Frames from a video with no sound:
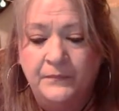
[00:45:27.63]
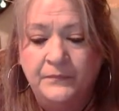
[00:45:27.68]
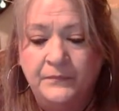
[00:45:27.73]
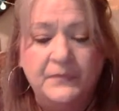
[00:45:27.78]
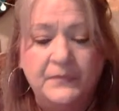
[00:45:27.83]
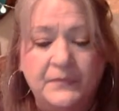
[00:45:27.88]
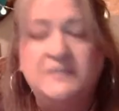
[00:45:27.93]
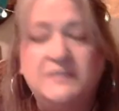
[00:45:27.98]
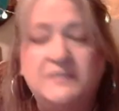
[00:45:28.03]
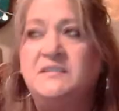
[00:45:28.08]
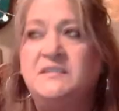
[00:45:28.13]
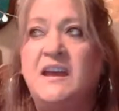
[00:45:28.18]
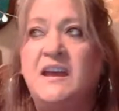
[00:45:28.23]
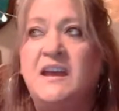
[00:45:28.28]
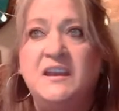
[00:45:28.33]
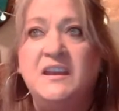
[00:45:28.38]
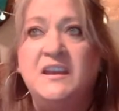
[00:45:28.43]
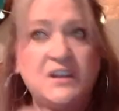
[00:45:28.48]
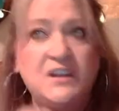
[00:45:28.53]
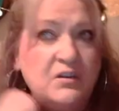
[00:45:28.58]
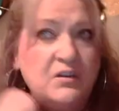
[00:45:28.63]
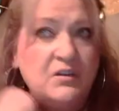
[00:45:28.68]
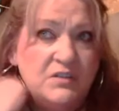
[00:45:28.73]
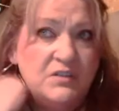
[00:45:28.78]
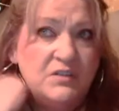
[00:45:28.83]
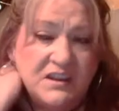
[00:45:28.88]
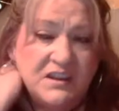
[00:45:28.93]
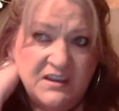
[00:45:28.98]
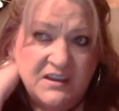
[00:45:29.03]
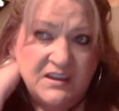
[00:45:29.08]
let's say, you know, you
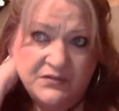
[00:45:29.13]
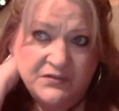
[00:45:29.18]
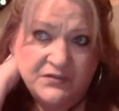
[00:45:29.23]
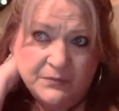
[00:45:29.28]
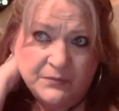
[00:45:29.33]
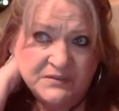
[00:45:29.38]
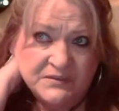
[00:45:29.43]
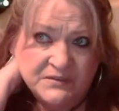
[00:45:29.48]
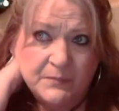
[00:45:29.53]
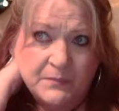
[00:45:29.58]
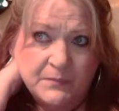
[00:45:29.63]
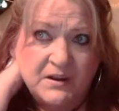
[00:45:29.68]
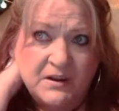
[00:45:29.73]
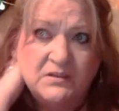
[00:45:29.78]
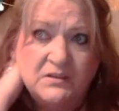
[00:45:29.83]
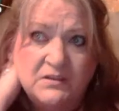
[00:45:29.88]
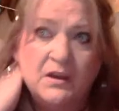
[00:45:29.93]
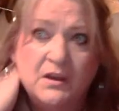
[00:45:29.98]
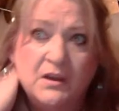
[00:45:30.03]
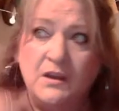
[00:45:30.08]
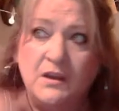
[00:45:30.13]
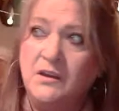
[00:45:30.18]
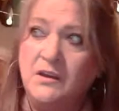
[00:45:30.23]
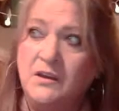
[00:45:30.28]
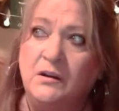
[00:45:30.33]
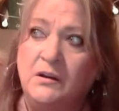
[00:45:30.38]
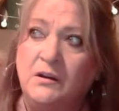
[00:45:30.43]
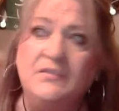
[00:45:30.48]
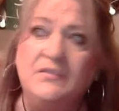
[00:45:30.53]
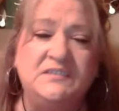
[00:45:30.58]
get a gift from someone and you
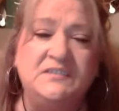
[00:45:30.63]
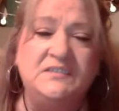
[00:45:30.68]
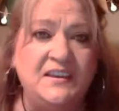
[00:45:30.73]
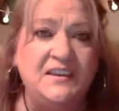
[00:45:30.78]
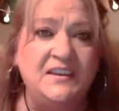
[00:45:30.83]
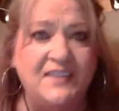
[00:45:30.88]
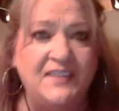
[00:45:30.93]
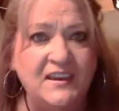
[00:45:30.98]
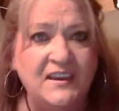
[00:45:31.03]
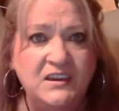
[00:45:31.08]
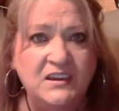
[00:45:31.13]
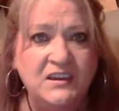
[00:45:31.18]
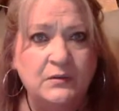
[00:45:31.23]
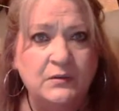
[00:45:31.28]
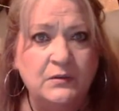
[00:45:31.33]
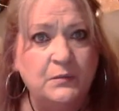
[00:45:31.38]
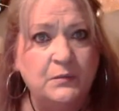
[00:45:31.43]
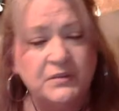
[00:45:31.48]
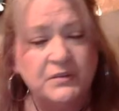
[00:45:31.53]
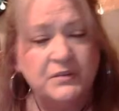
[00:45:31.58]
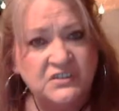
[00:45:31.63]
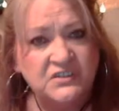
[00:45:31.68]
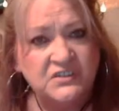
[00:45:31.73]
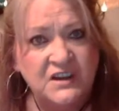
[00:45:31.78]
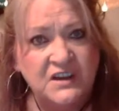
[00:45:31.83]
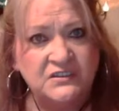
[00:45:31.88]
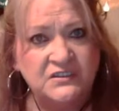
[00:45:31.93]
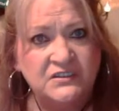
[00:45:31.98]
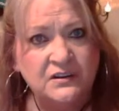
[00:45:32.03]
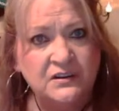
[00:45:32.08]
don't even say thank you in
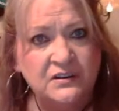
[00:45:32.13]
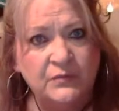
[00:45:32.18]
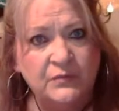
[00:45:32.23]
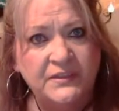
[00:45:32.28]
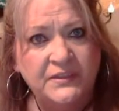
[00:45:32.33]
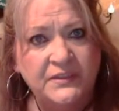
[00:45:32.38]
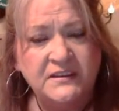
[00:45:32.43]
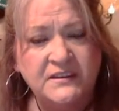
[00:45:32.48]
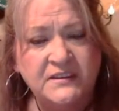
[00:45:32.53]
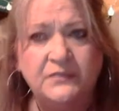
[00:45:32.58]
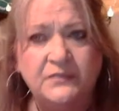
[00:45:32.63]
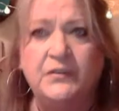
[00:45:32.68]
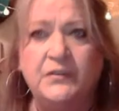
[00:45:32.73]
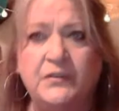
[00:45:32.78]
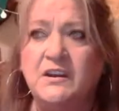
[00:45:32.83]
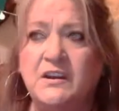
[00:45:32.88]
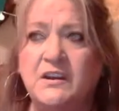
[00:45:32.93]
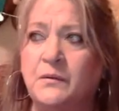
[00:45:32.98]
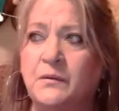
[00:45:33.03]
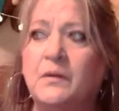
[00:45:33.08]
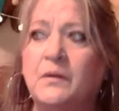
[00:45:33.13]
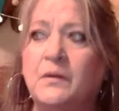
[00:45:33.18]
appreciation of what they did for you.